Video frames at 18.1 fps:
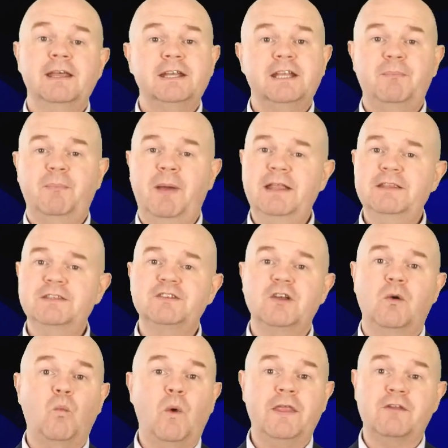depends
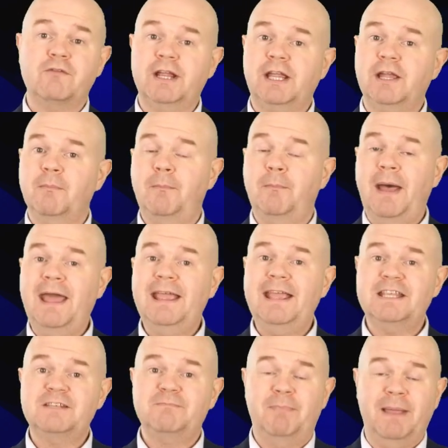on whether it can pay
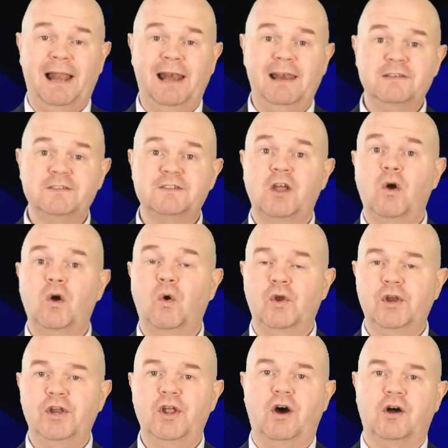its bills
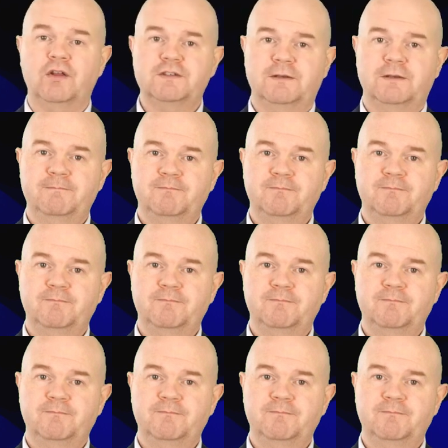or not.